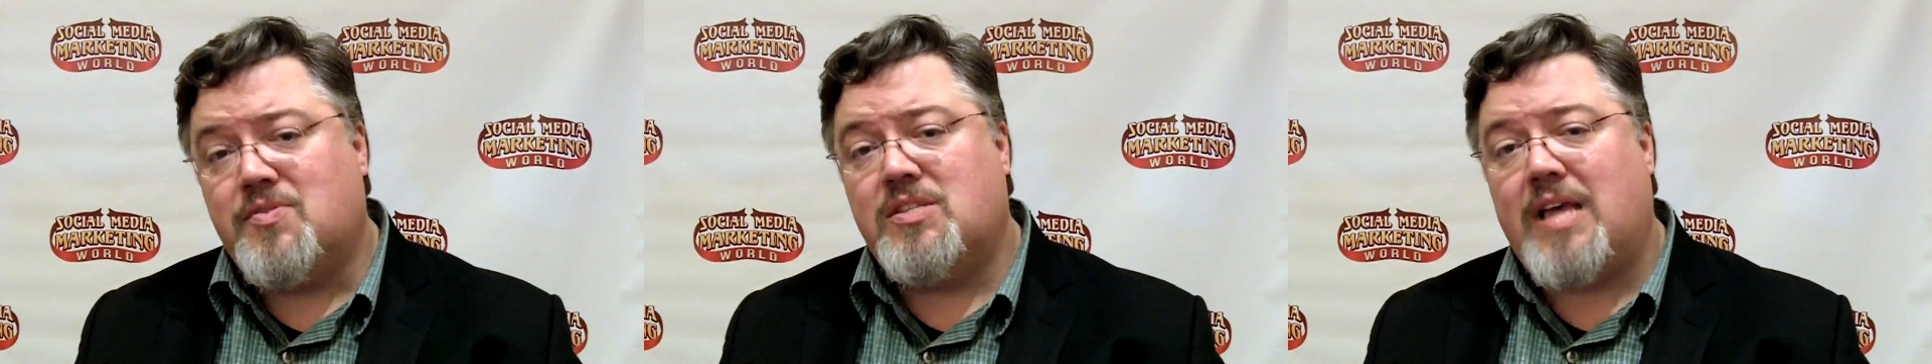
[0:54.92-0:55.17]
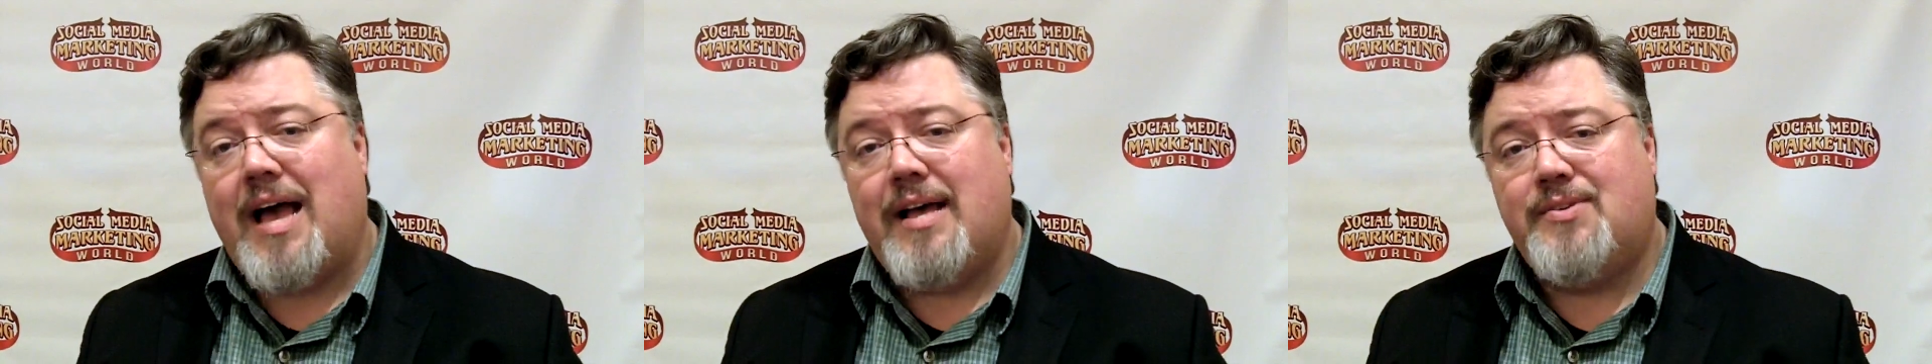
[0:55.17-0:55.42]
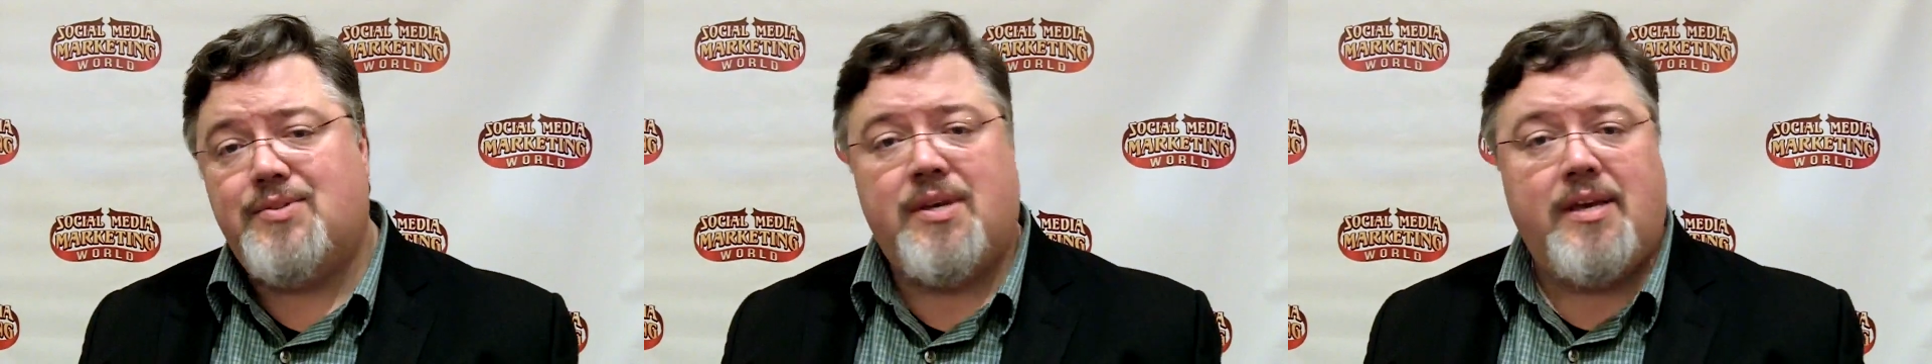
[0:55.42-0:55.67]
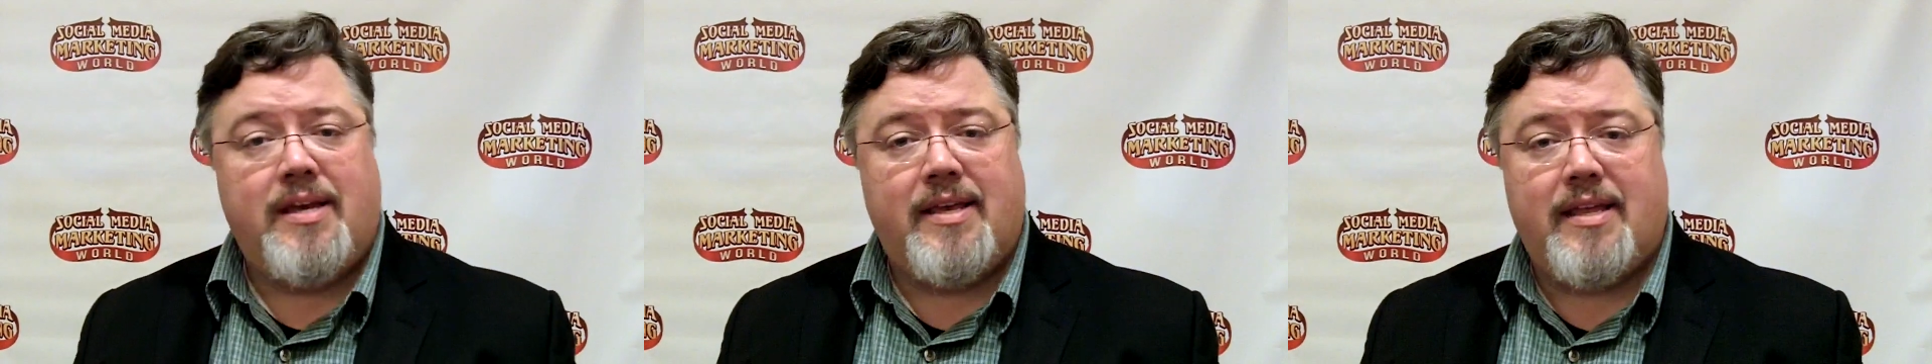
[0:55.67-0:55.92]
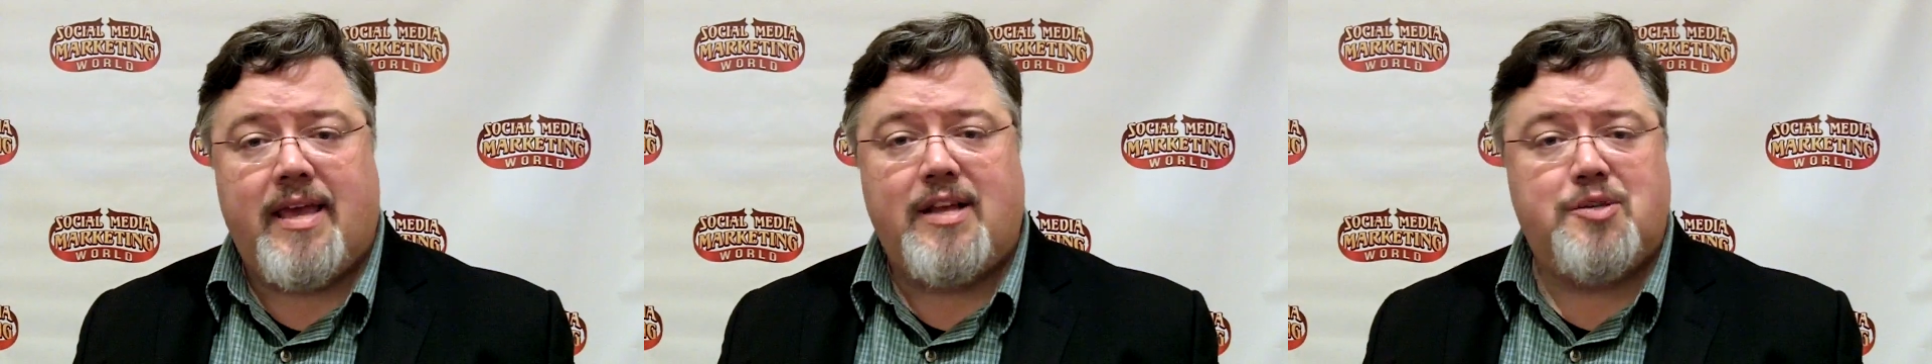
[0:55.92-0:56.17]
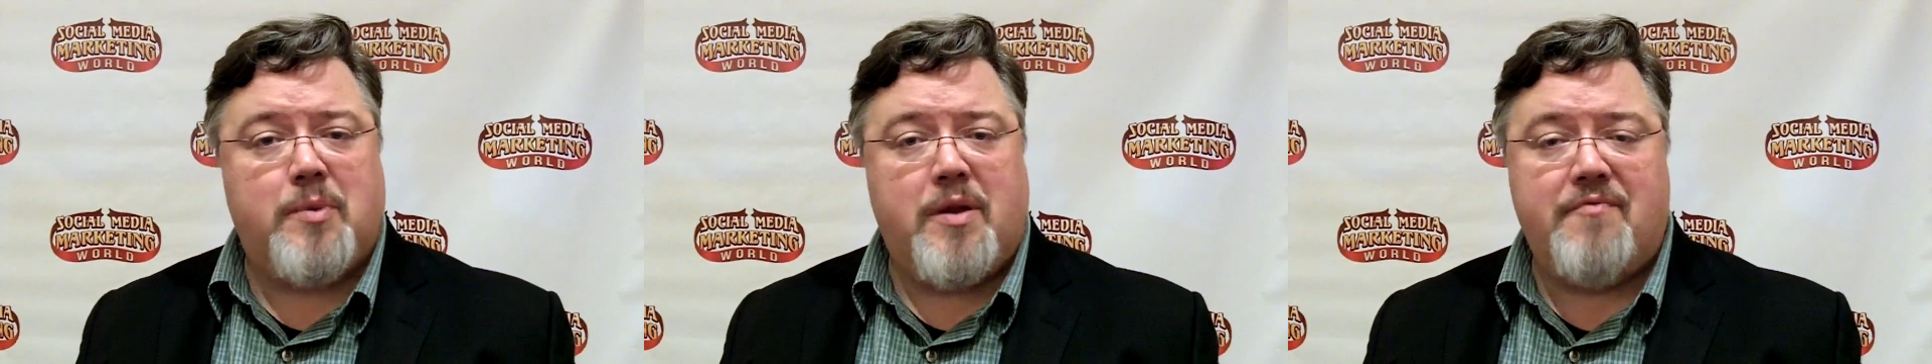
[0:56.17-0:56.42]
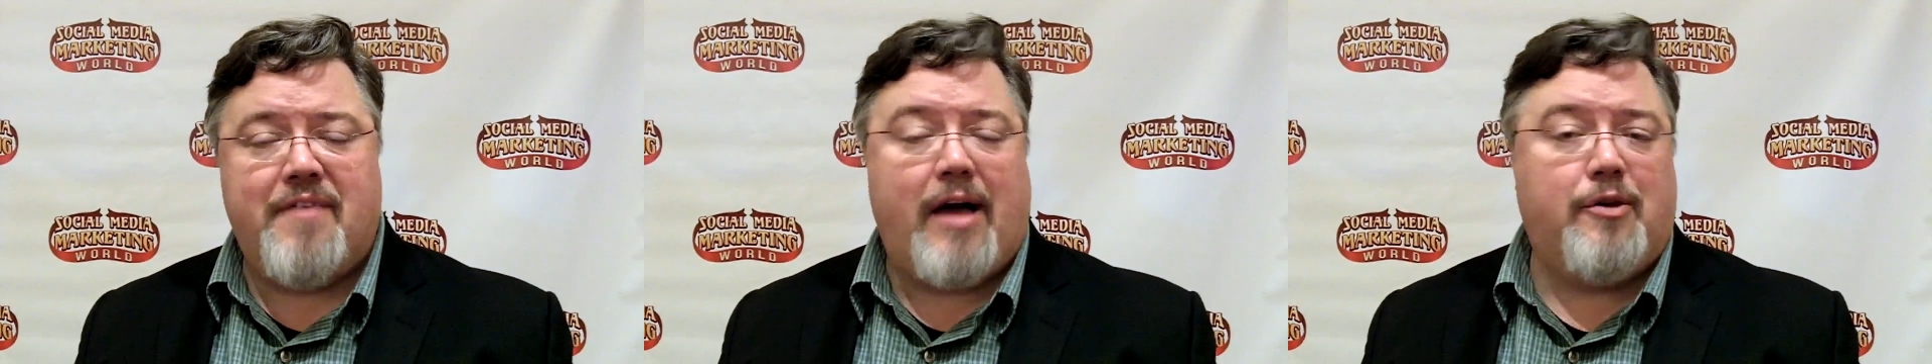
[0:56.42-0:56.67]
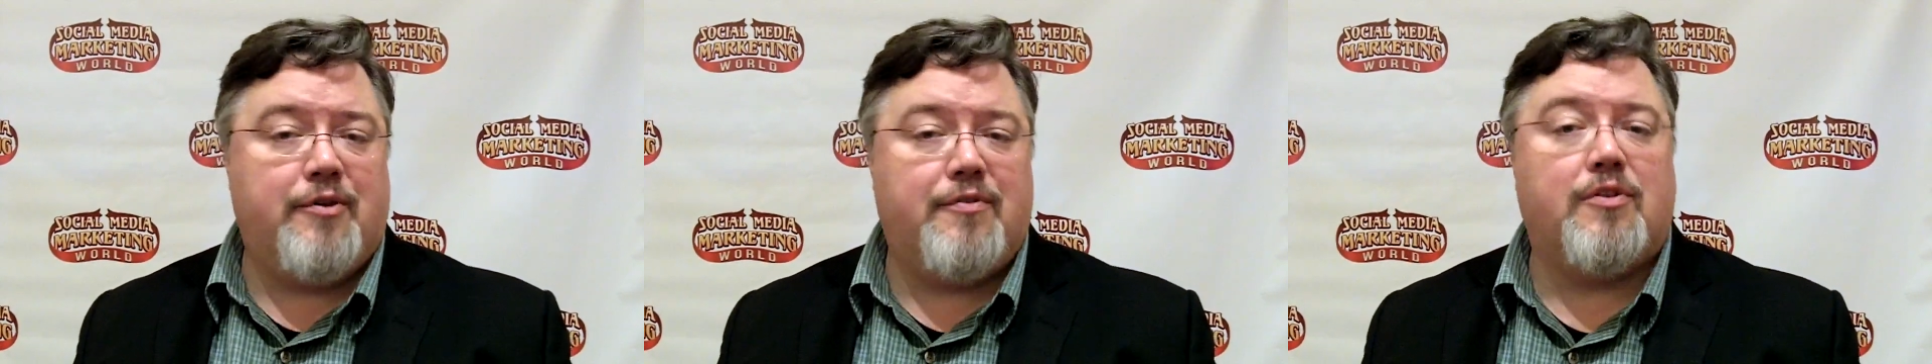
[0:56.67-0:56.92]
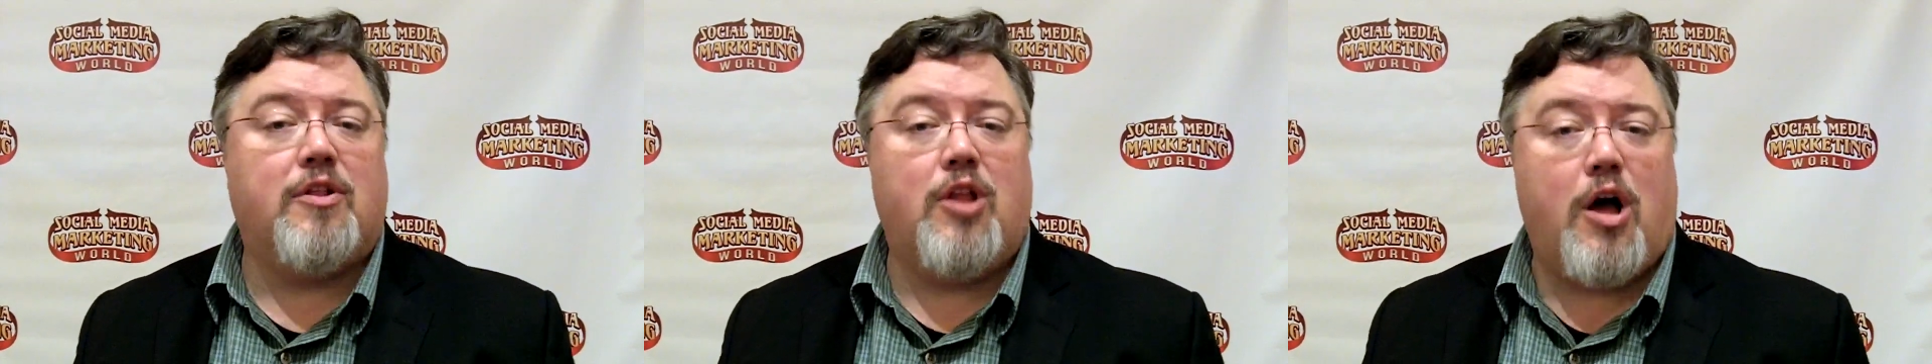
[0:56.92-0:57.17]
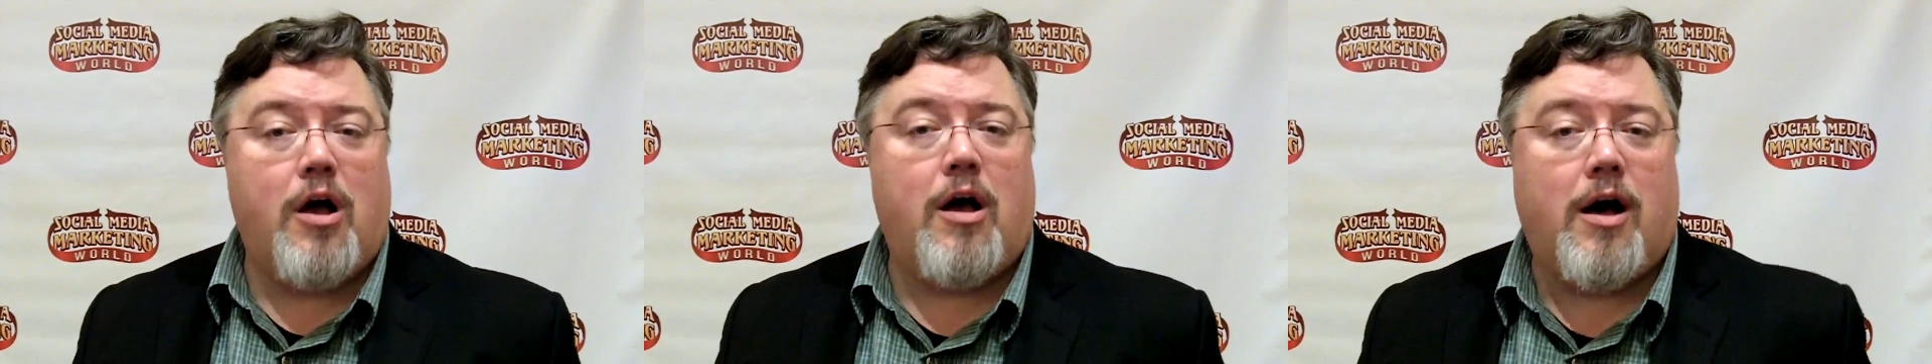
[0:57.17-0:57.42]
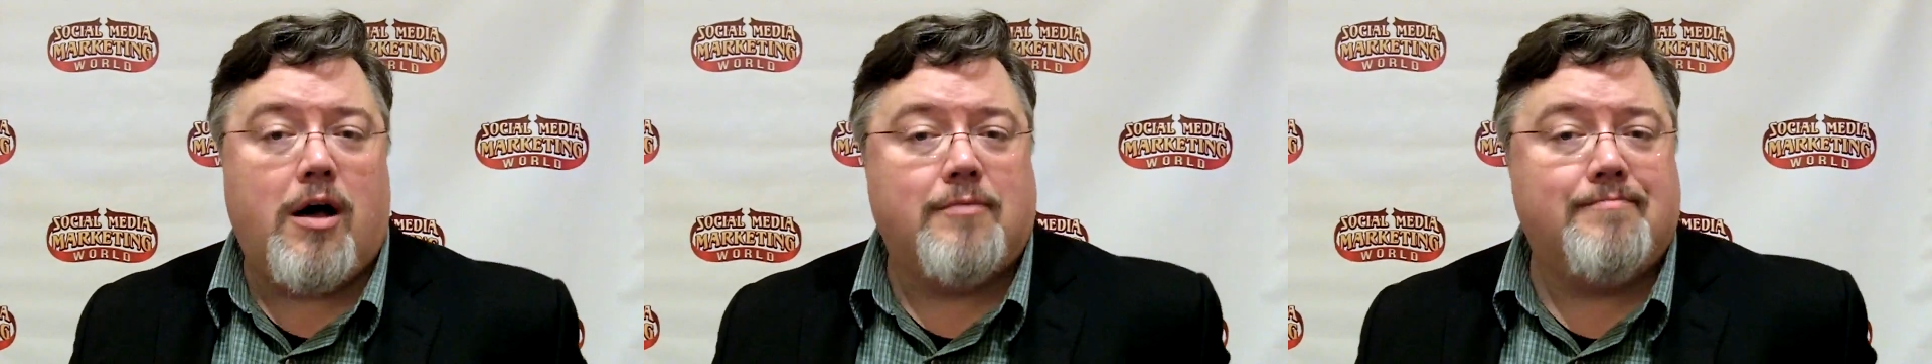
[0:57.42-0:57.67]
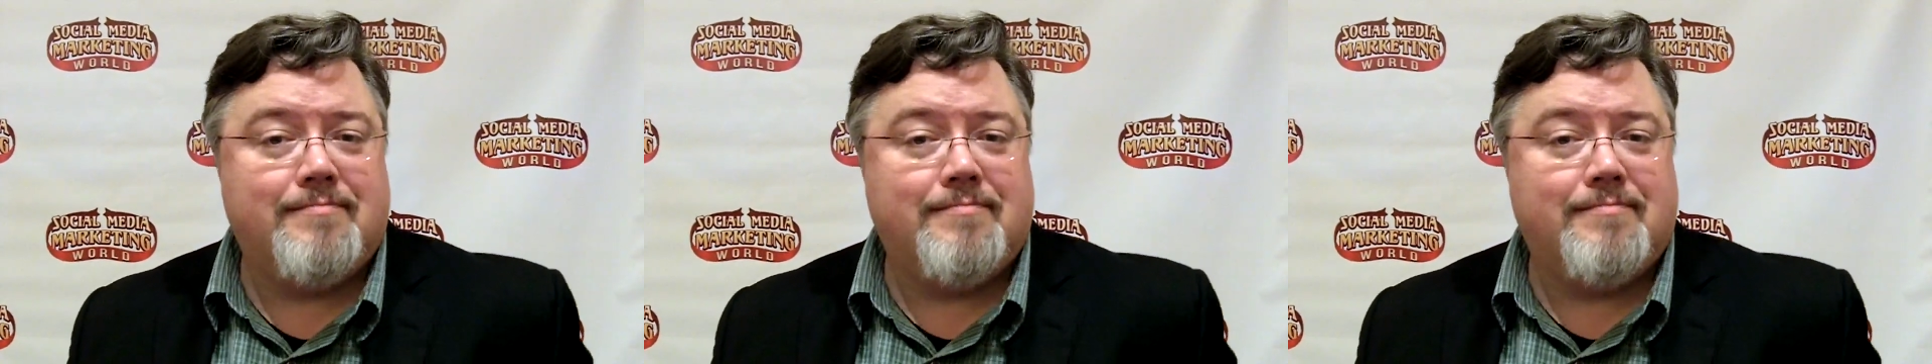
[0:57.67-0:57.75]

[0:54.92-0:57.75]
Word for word: size, engagement, and value for the long haul.